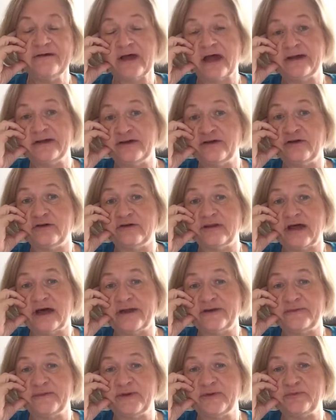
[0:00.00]
know a
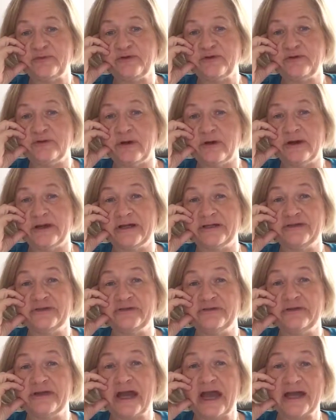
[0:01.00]
lot of people who are
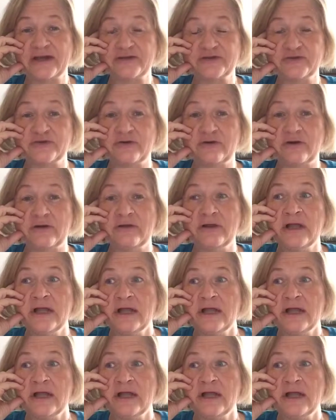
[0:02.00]
into natural,